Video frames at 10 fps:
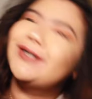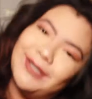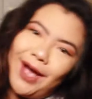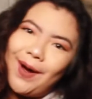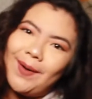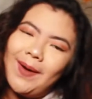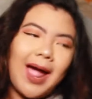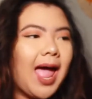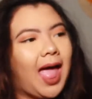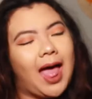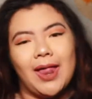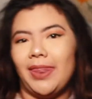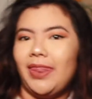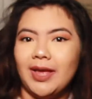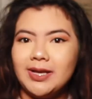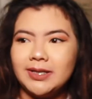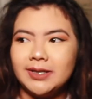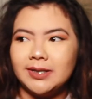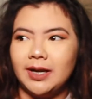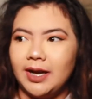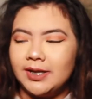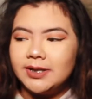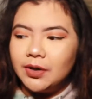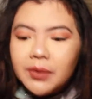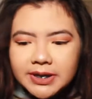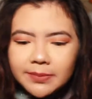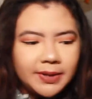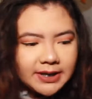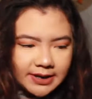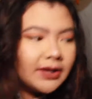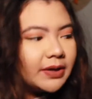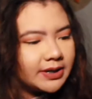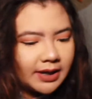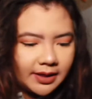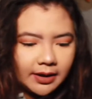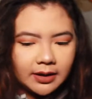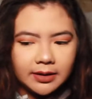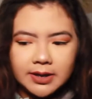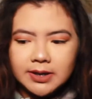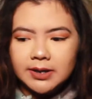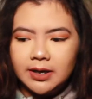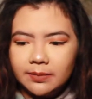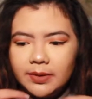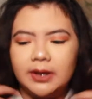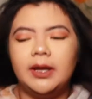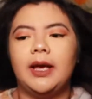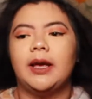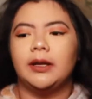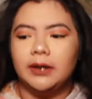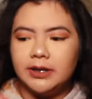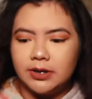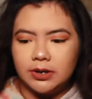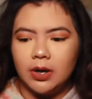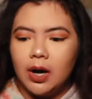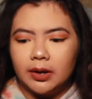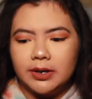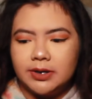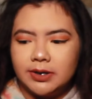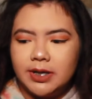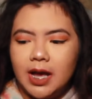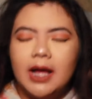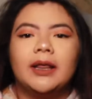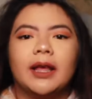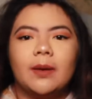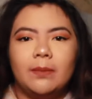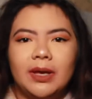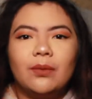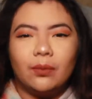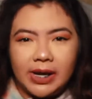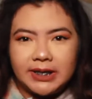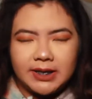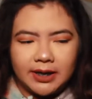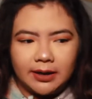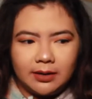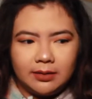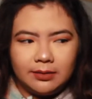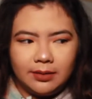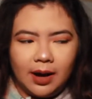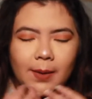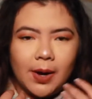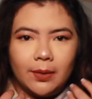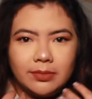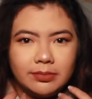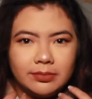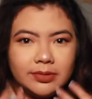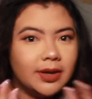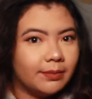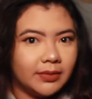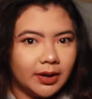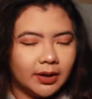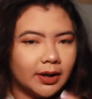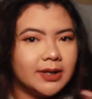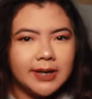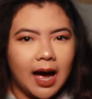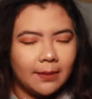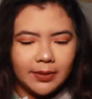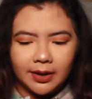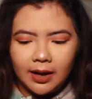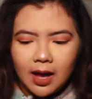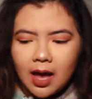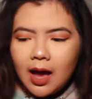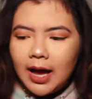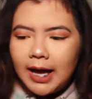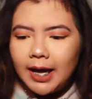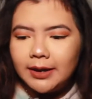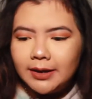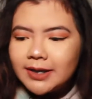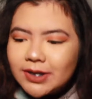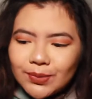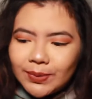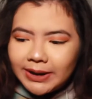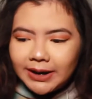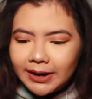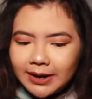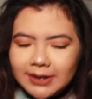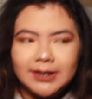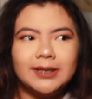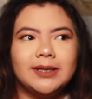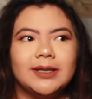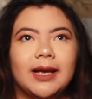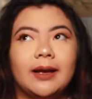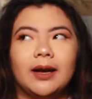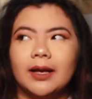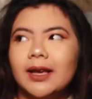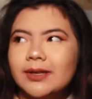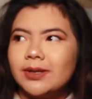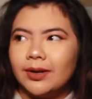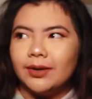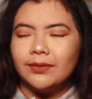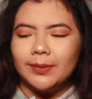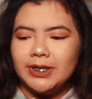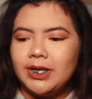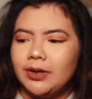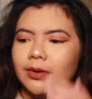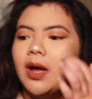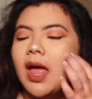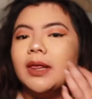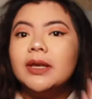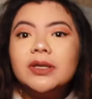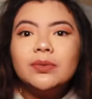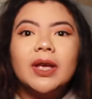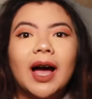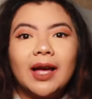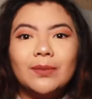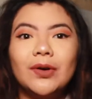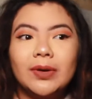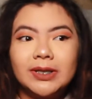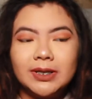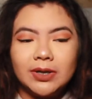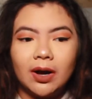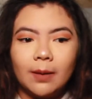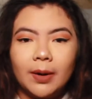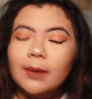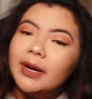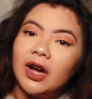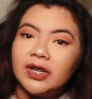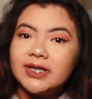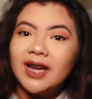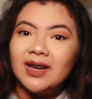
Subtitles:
So this is going to be a series. I think this is gonna be like a let's talk, let's just like a me ranting about something, like a topic. And this week, since it's like a Kickstarter for my channel, this week I am going to talk about my haunted